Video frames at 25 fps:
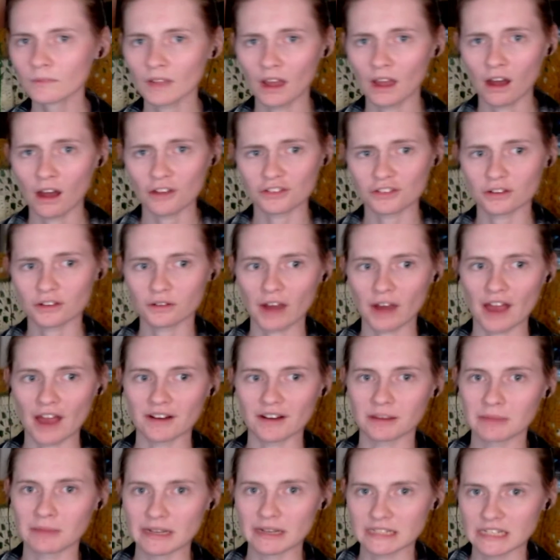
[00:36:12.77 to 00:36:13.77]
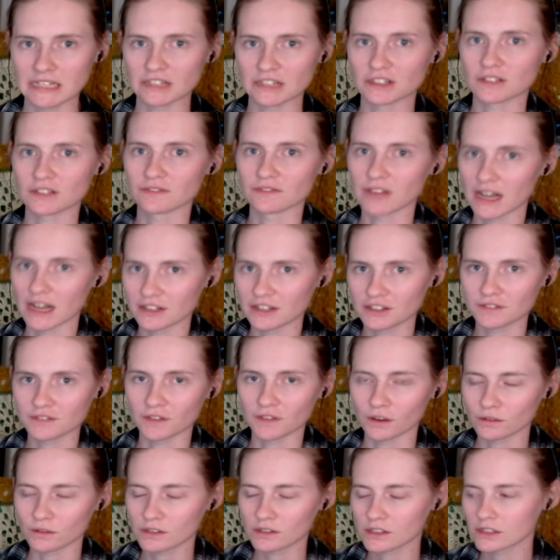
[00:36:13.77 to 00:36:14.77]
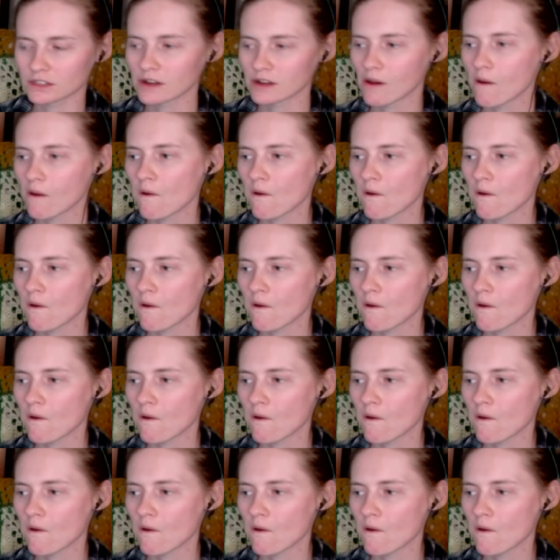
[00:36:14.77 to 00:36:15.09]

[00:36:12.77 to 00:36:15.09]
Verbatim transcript: Also, Uravity makes sense. She flies. She floats.